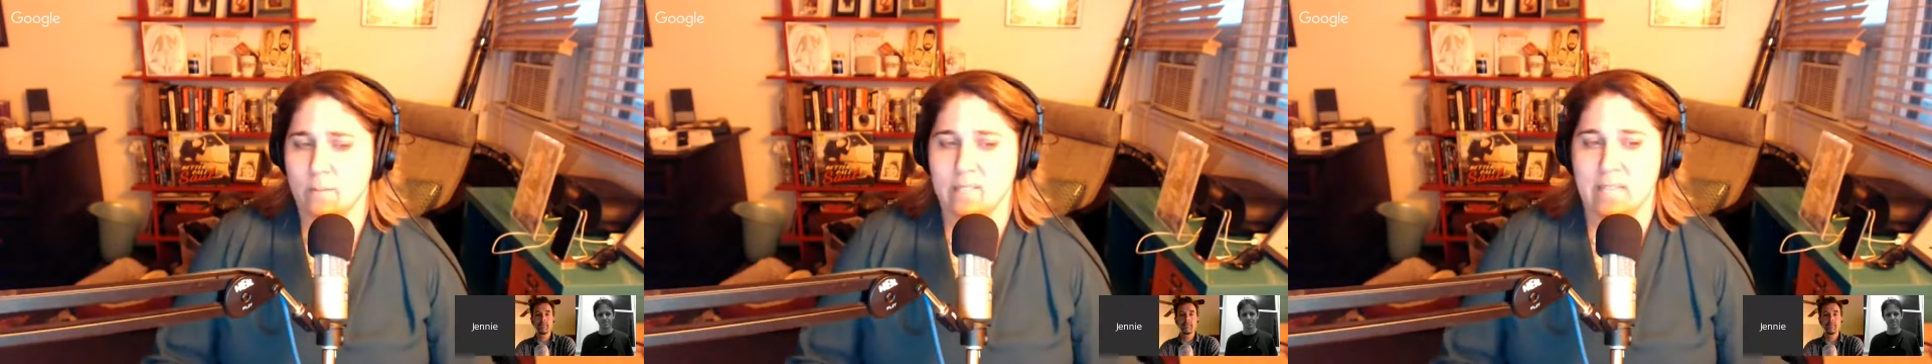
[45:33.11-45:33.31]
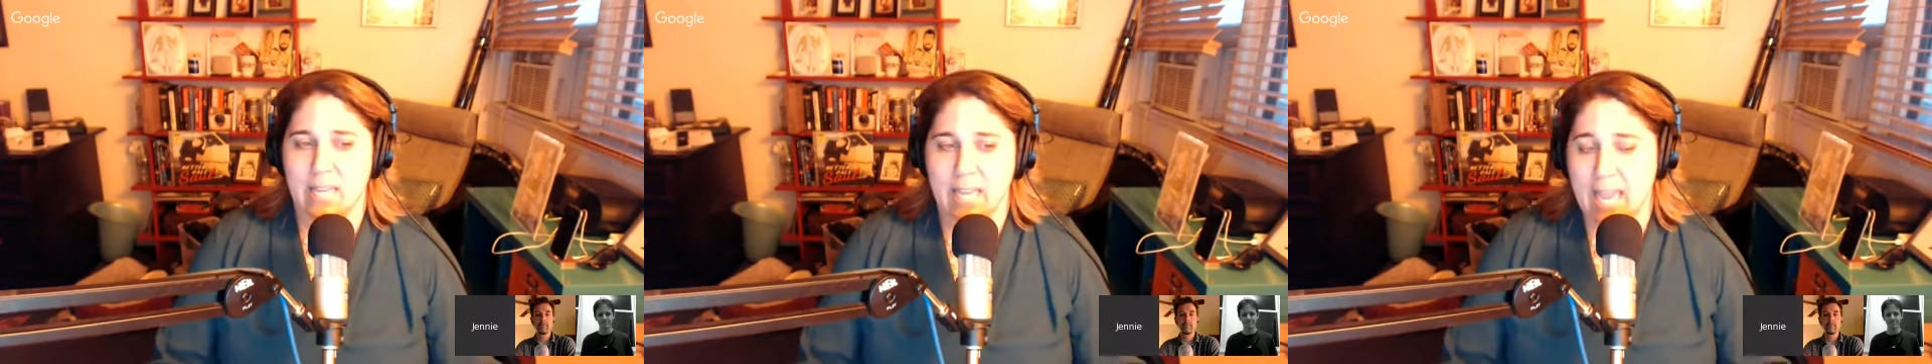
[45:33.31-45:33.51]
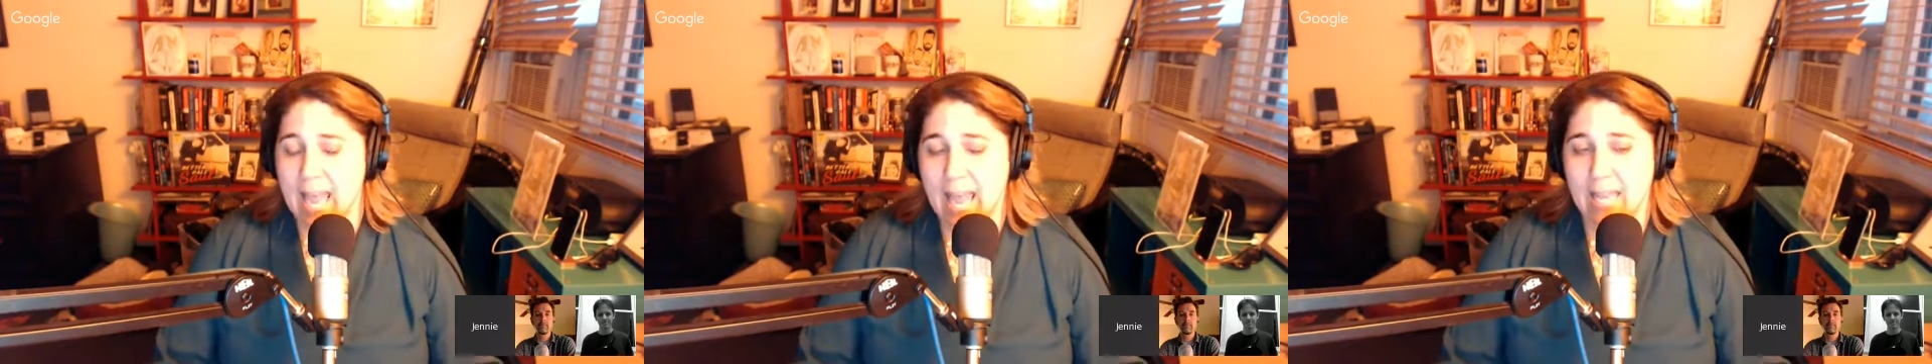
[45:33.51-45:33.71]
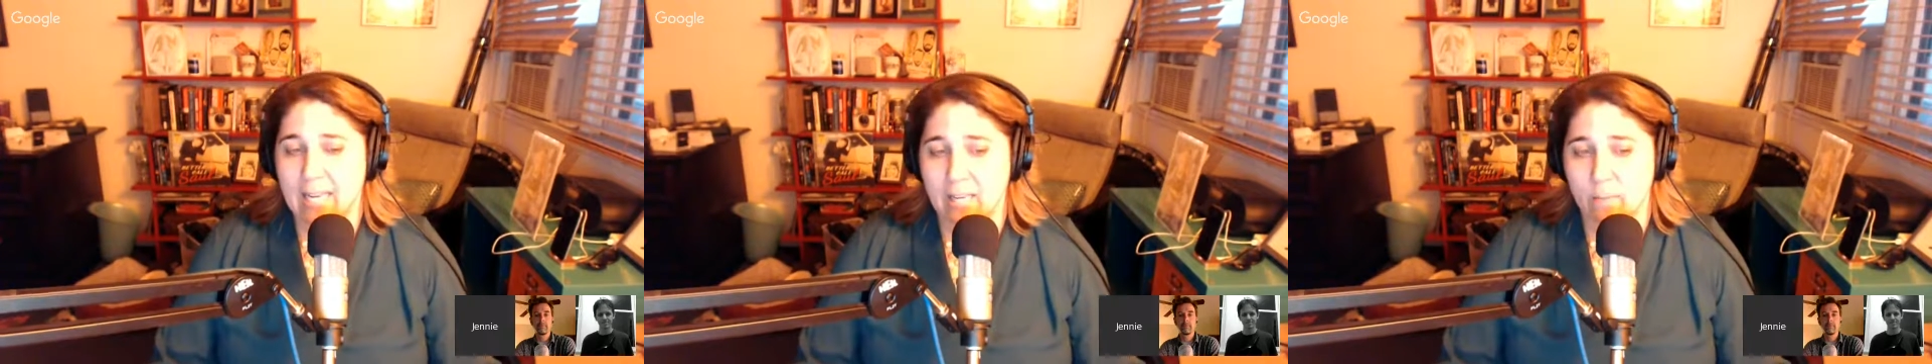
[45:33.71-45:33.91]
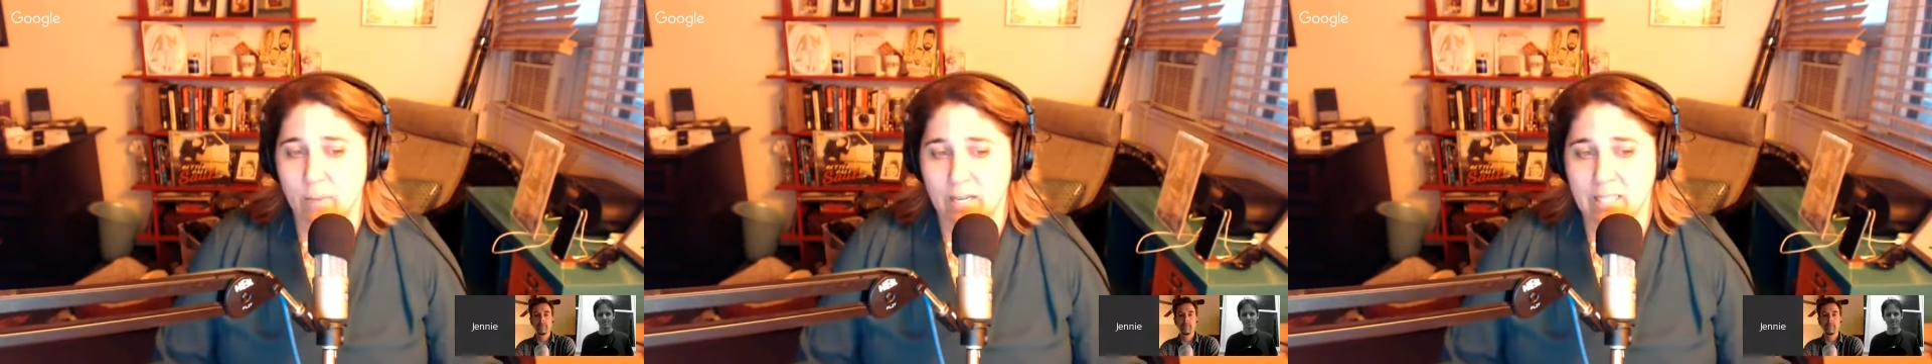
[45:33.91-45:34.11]
I can
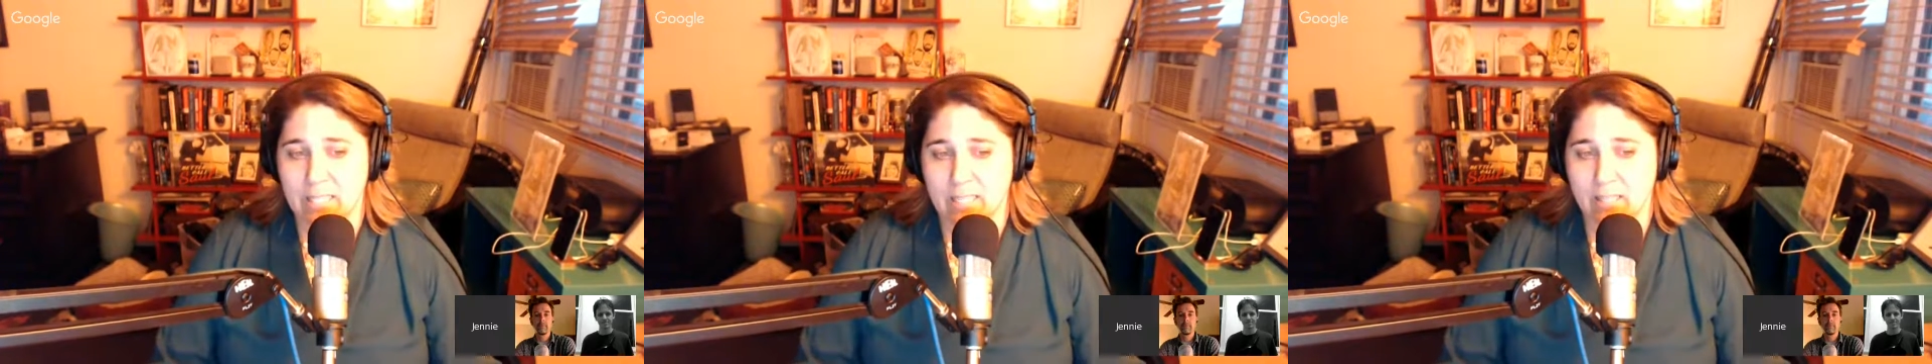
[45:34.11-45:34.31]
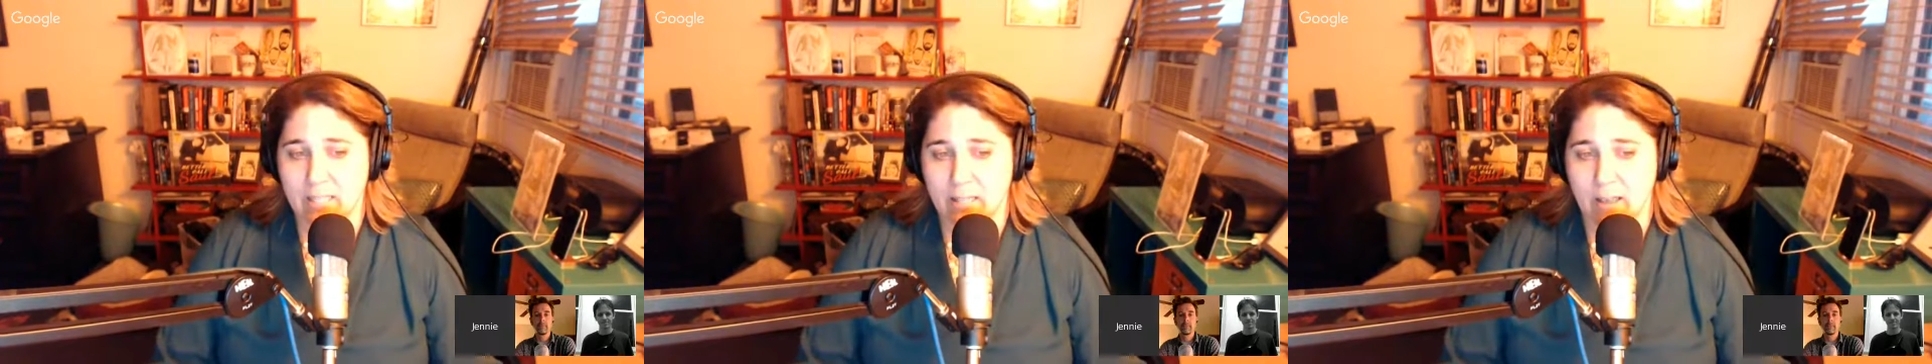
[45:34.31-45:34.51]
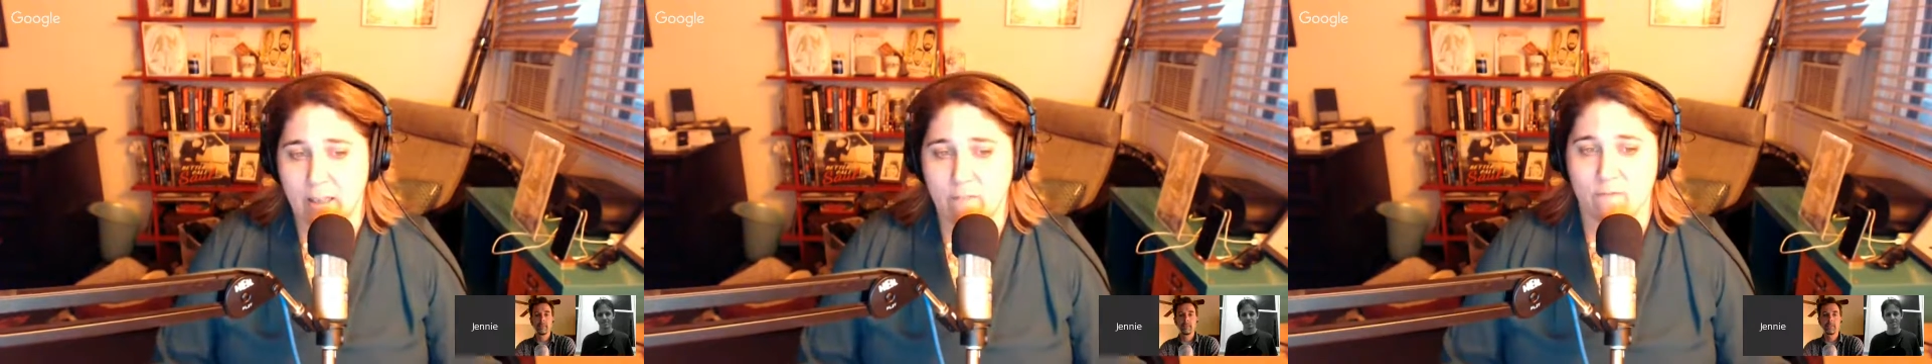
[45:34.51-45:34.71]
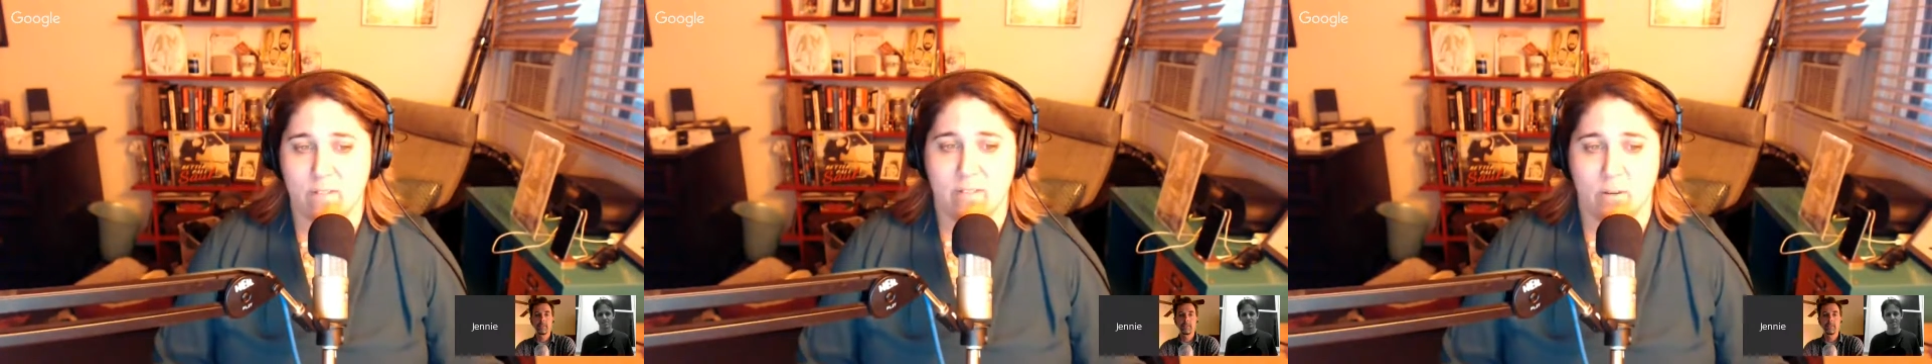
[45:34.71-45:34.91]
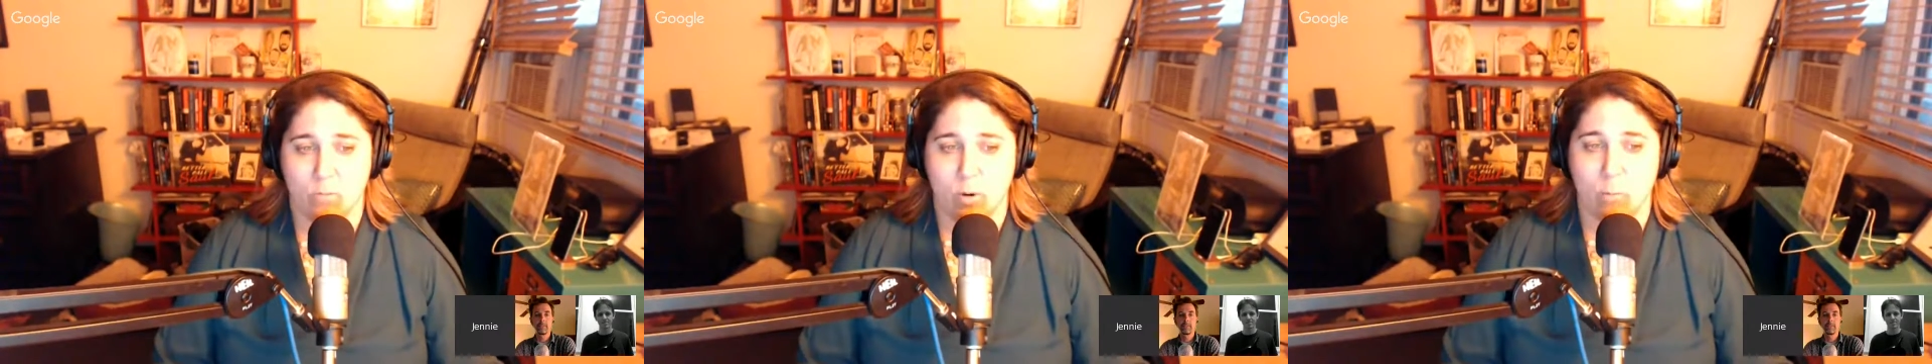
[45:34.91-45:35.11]
in my daily life and
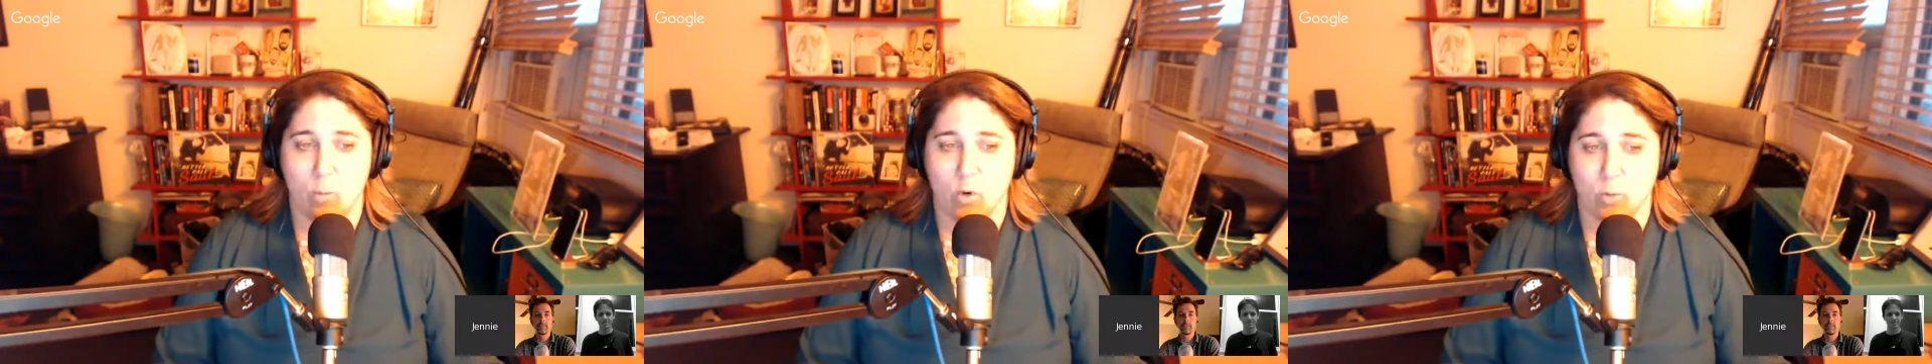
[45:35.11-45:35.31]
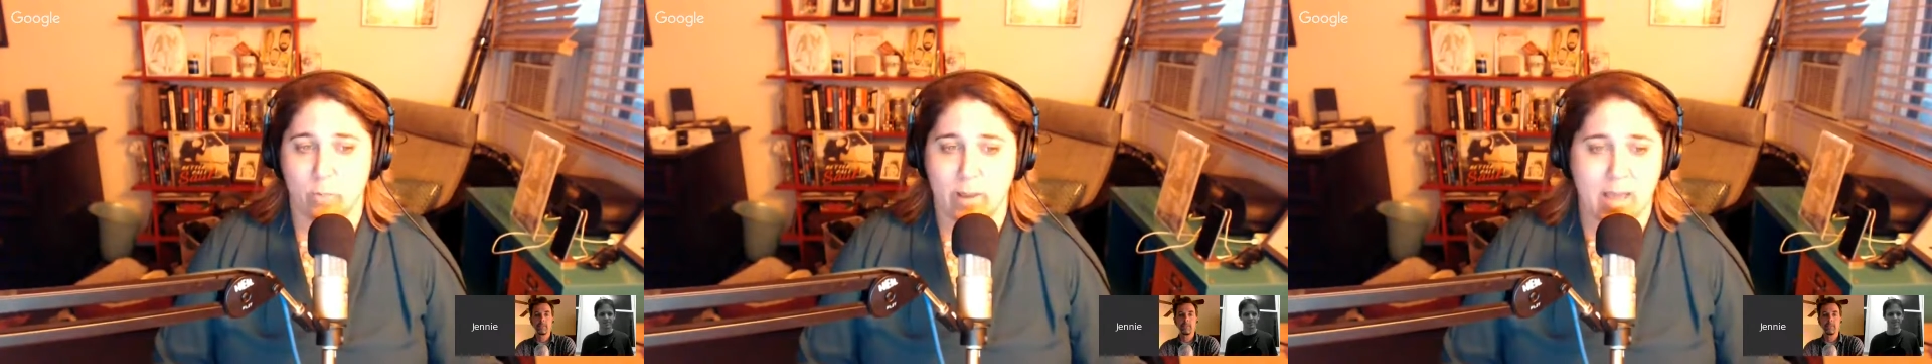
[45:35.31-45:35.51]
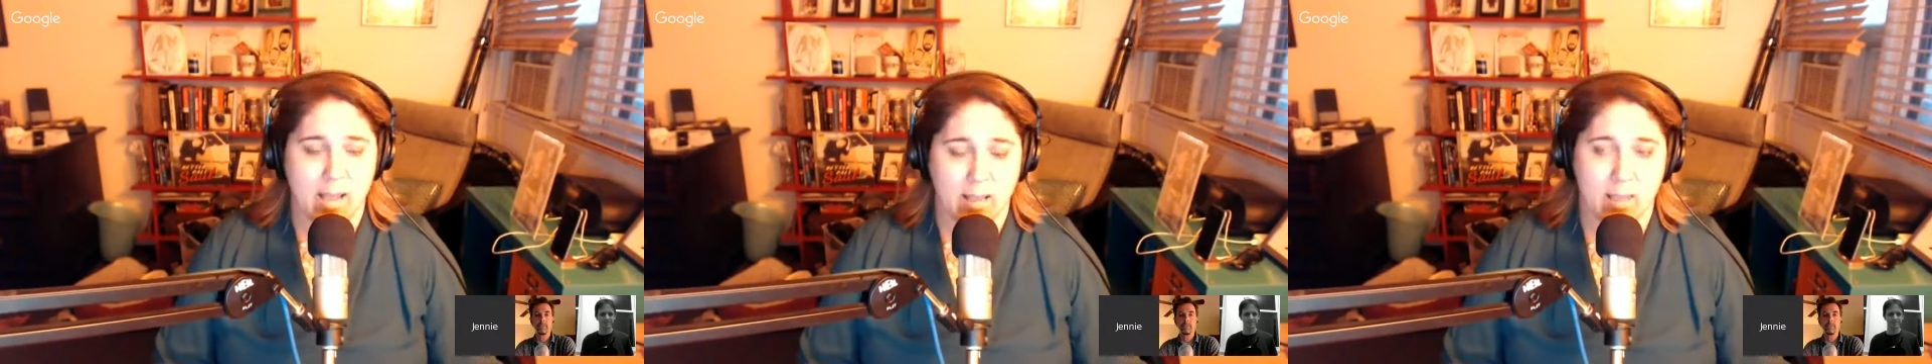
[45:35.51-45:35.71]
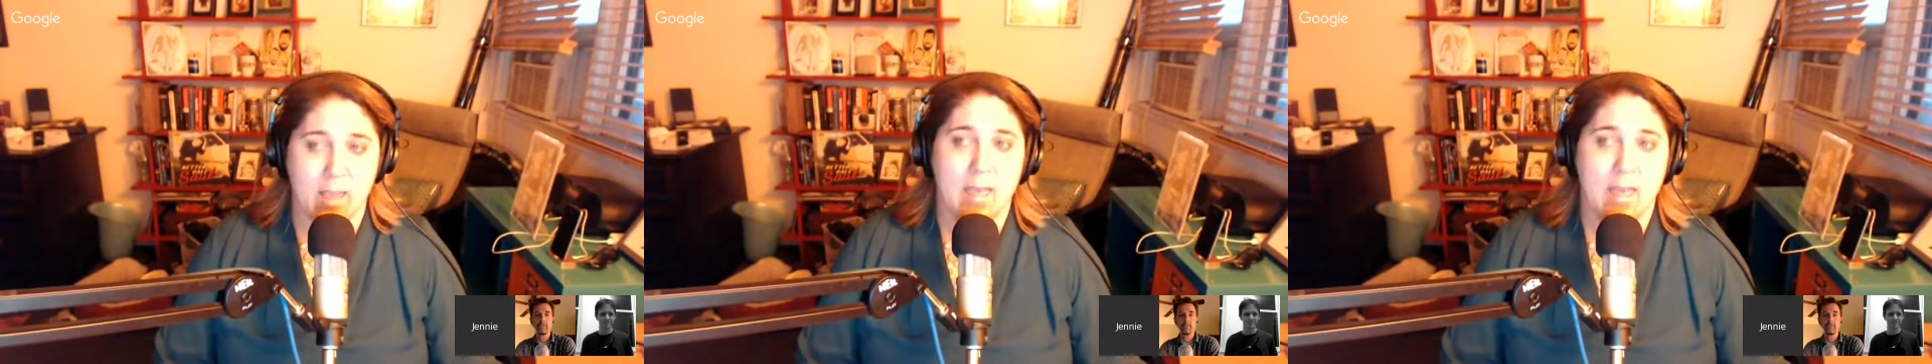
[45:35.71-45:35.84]
then report back